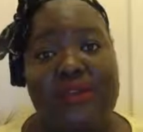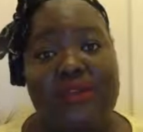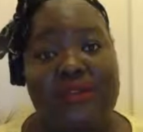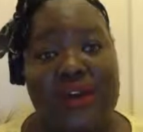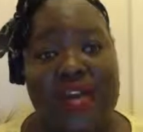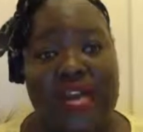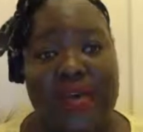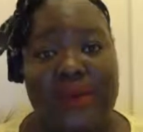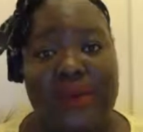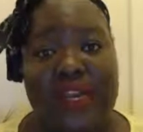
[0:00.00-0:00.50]

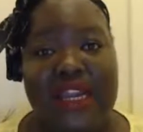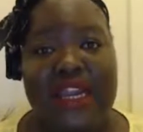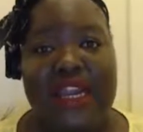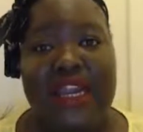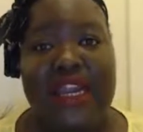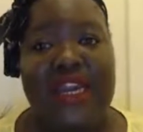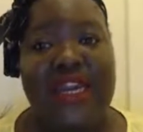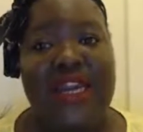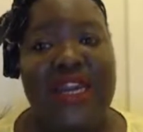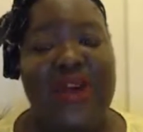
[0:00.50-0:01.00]

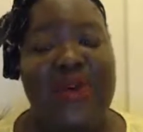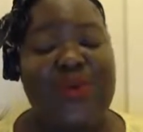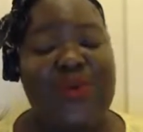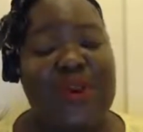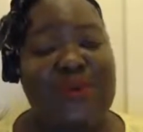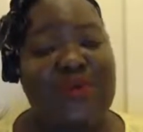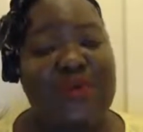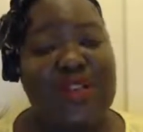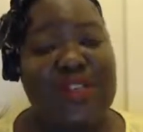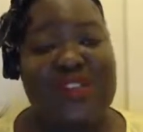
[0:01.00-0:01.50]
family,
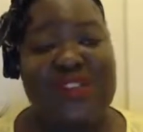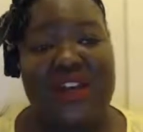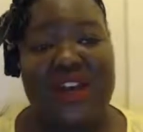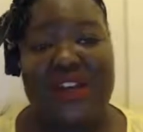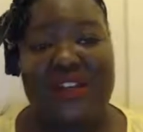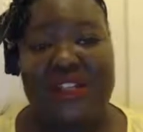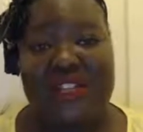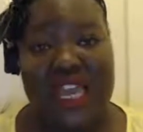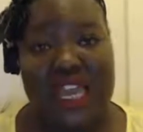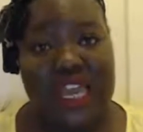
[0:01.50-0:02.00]
whether it's
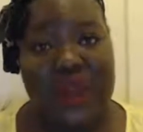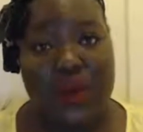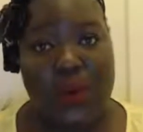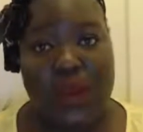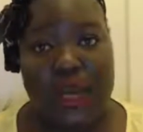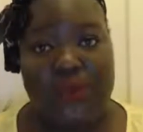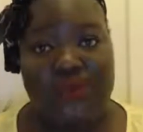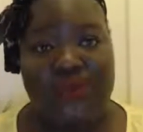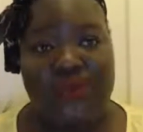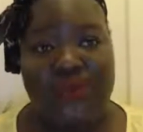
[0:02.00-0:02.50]
our day
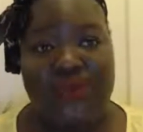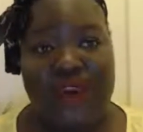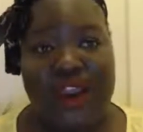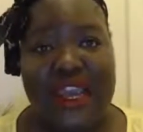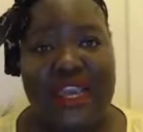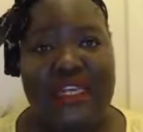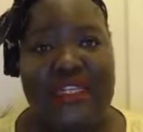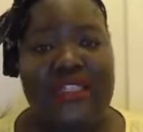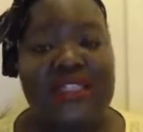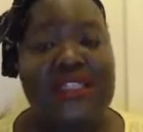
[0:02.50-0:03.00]
one
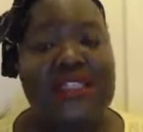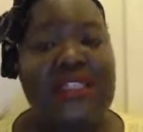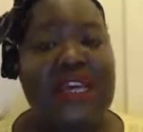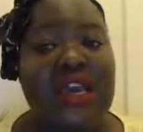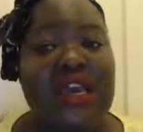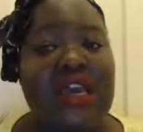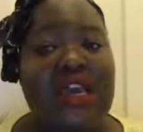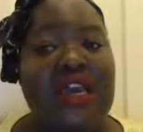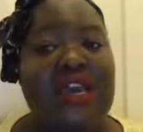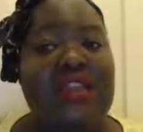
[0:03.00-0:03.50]
friends,
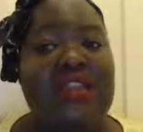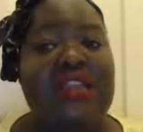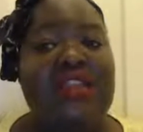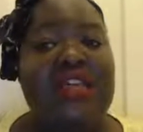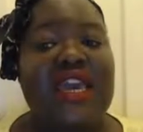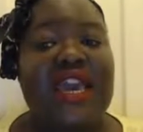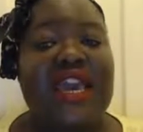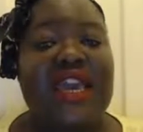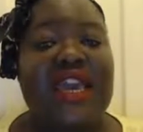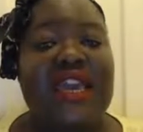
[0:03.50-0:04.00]

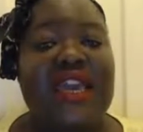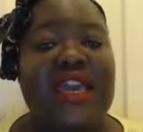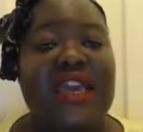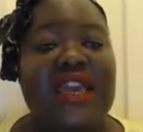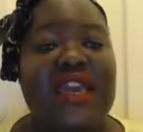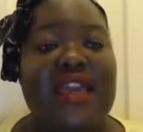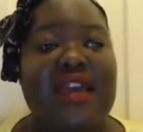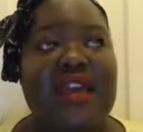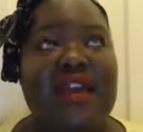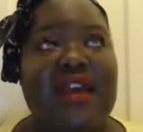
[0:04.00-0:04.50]

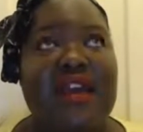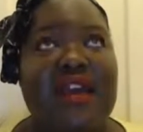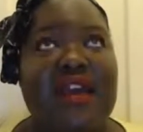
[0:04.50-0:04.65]
they're